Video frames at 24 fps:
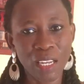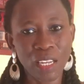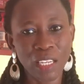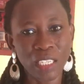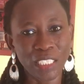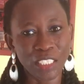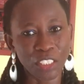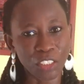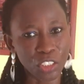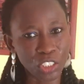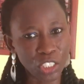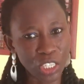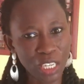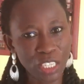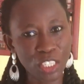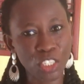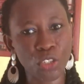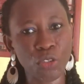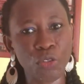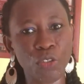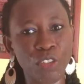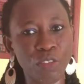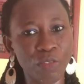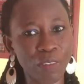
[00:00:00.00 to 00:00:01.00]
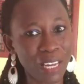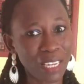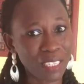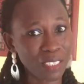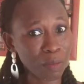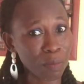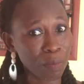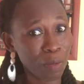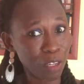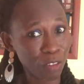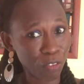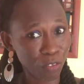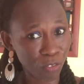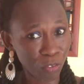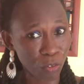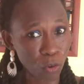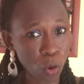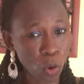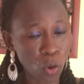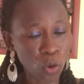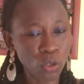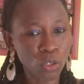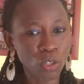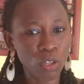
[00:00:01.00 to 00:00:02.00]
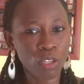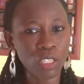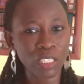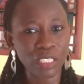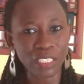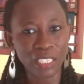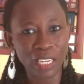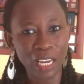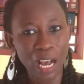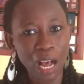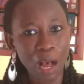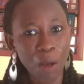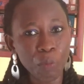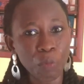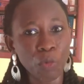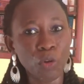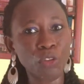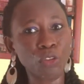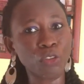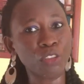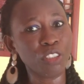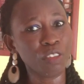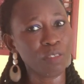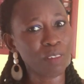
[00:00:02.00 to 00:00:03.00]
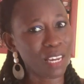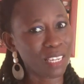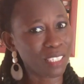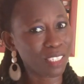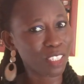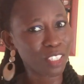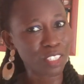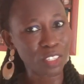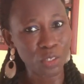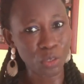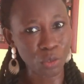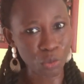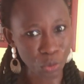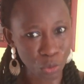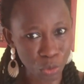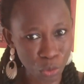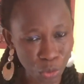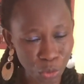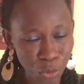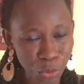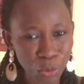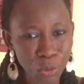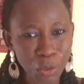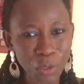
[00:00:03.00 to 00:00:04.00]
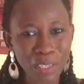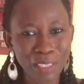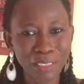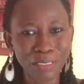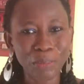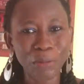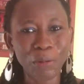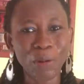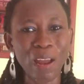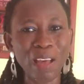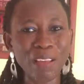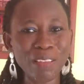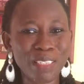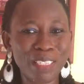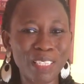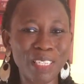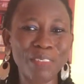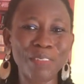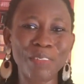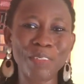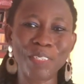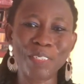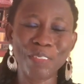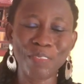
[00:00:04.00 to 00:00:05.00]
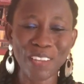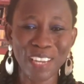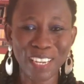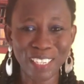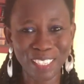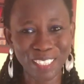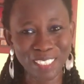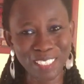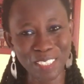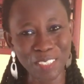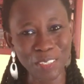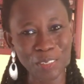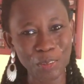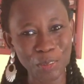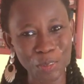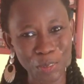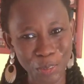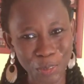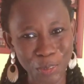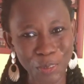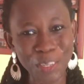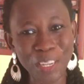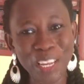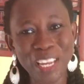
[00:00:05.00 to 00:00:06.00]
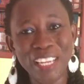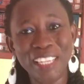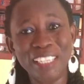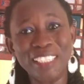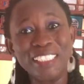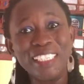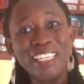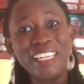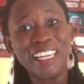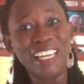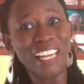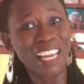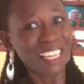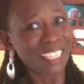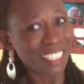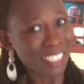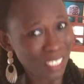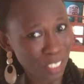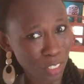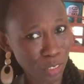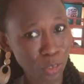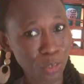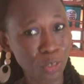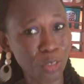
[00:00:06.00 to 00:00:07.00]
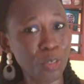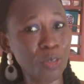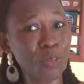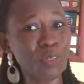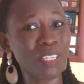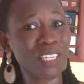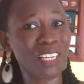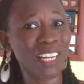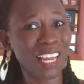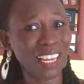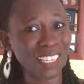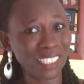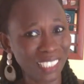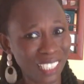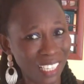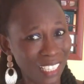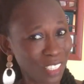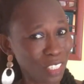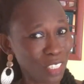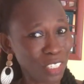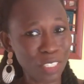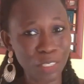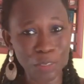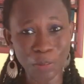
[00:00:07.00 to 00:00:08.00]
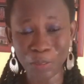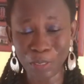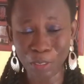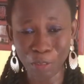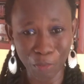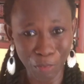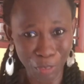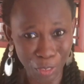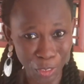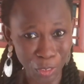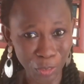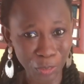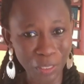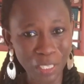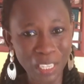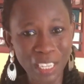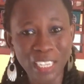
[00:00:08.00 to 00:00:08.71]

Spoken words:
The chest, you divide it by 4. The armhole, you divide it into 2. The round sleeve, you divide it into 2. The length, you use it like that, no division.